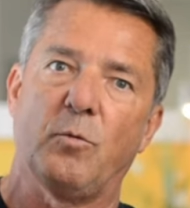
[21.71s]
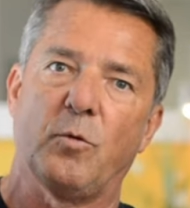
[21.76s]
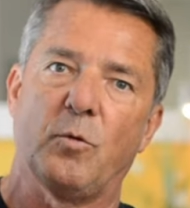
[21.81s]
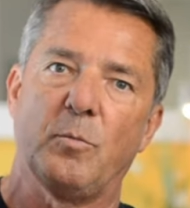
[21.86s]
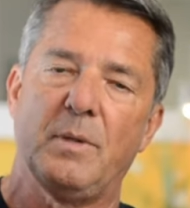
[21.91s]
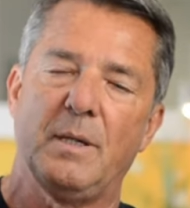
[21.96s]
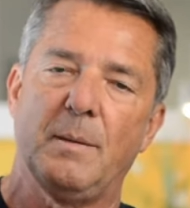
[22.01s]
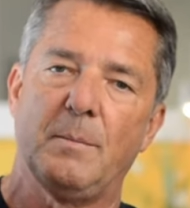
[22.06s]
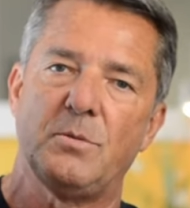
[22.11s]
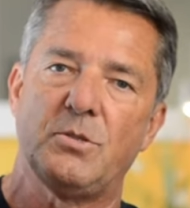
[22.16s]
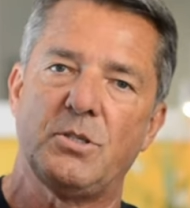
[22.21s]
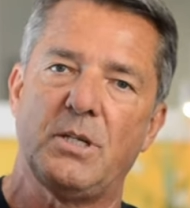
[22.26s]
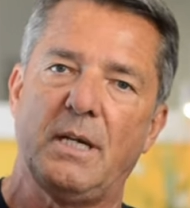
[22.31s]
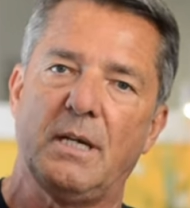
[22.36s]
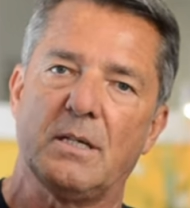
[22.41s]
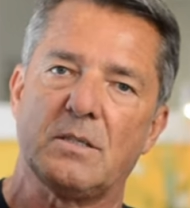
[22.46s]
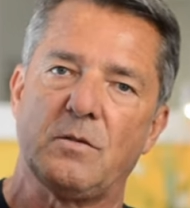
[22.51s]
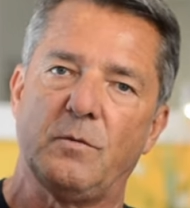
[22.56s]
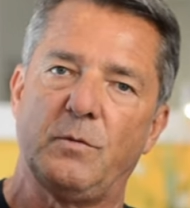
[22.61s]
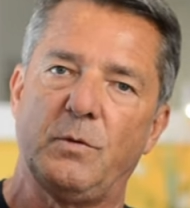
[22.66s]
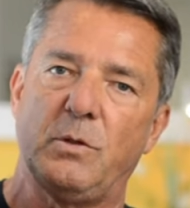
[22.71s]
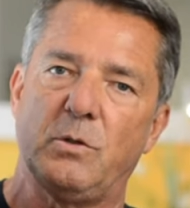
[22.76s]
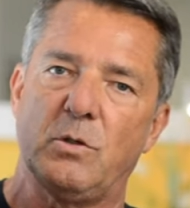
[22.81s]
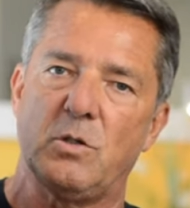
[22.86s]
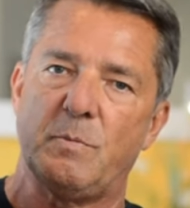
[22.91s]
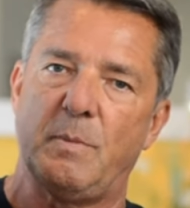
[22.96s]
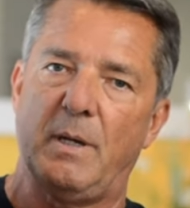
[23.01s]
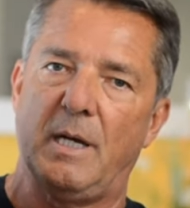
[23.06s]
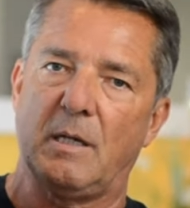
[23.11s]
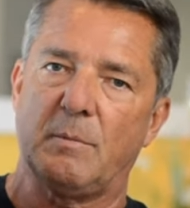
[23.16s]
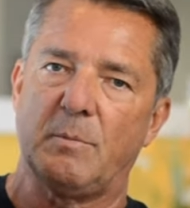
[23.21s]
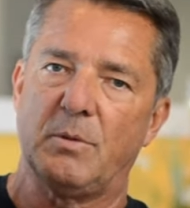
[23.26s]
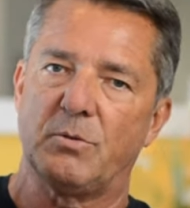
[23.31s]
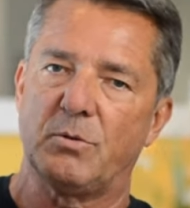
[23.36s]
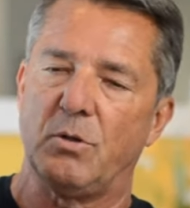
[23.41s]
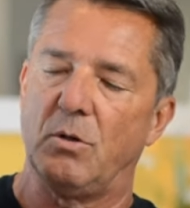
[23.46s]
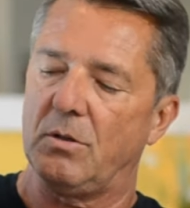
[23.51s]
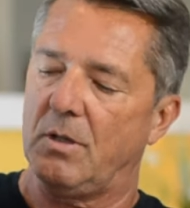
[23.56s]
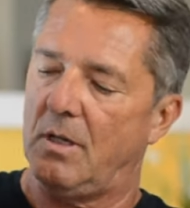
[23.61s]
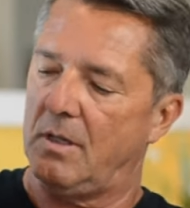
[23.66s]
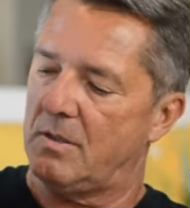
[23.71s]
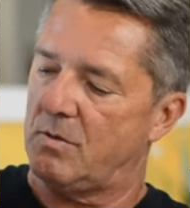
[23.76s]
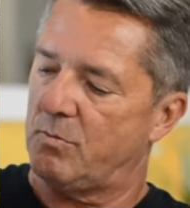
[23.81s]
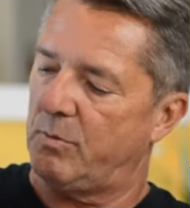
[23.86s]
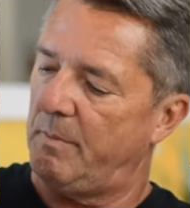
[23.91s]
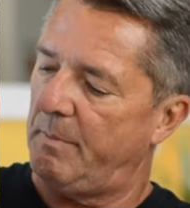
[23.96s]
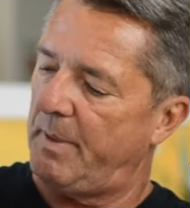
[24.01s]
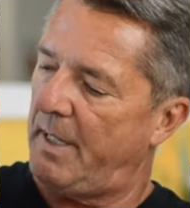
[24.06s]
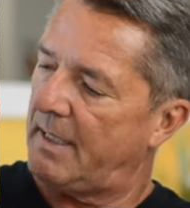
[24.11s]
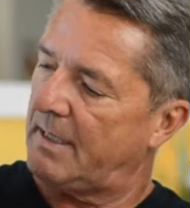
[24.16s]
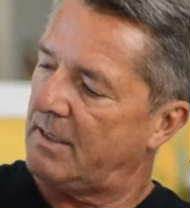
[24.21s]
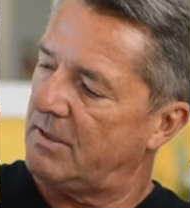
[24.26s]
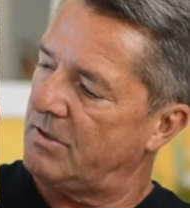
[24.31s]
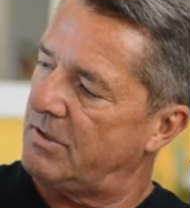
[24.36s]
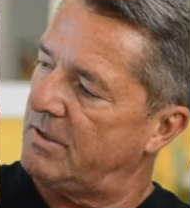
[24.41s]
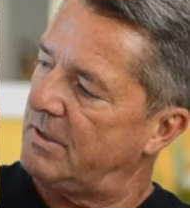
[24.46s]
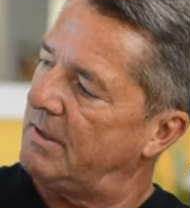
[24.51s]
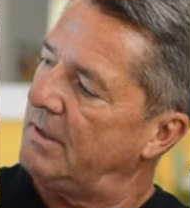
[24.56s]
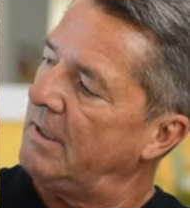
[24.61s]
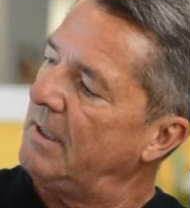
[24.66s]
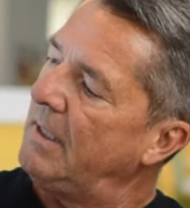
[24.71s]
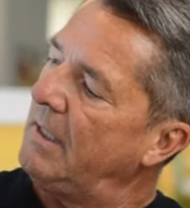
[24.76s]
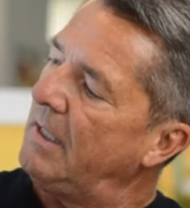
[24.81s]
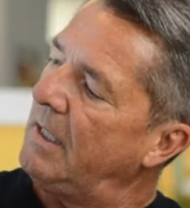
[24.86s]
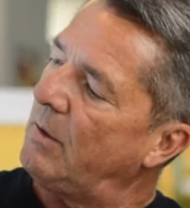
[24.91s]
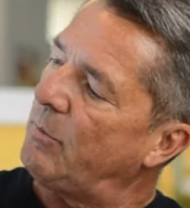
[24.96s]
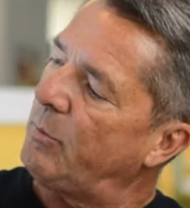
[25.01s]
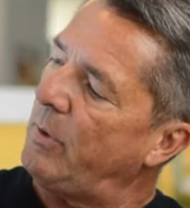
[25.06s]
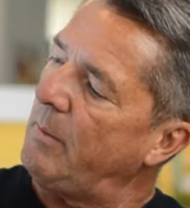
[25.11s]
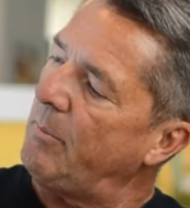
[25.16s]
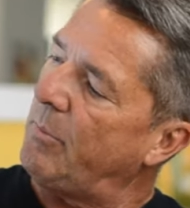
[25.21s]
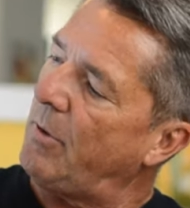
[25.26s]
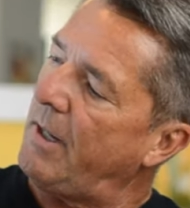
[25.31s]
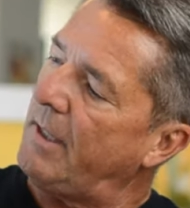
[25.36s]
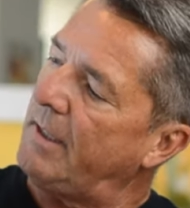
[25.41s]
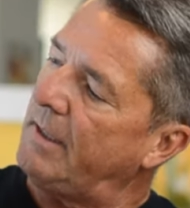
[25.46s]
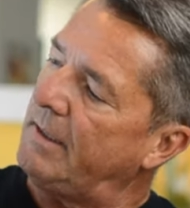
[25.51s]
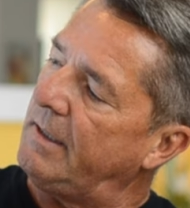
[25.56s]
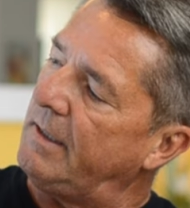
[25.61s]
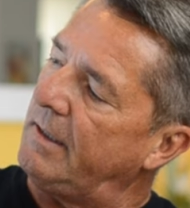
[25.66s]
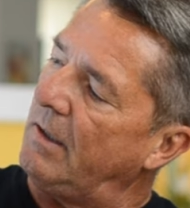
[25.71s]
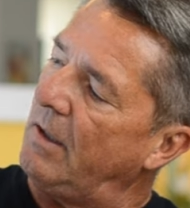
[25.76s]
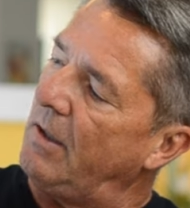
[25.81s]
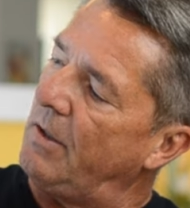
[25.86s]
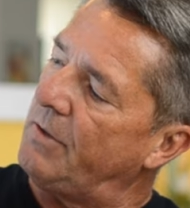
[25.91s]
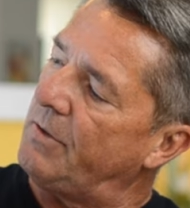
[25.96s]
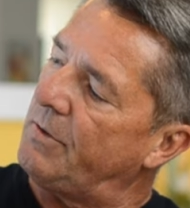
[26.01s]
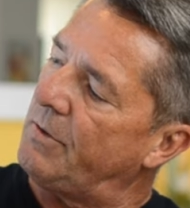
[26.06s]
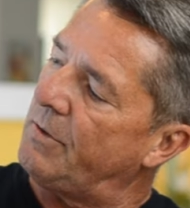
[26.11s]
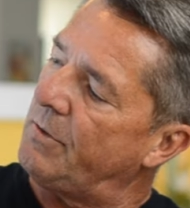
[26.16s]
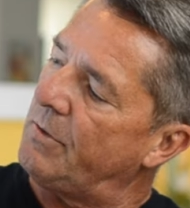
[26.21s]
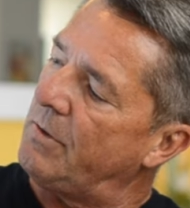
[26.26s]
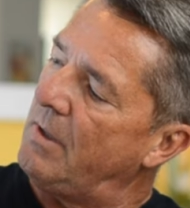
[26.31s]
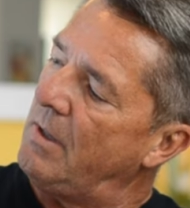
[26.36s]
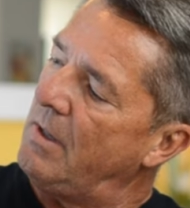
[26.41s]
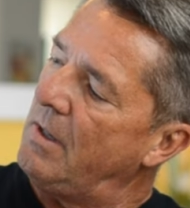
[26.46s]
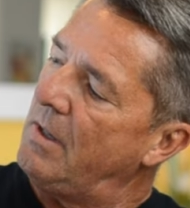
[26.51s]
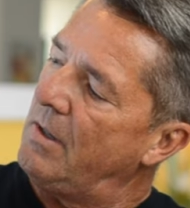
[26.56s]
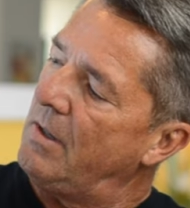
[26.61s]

from MJX a few years back, but DROCON has repackaged it and rebranded it under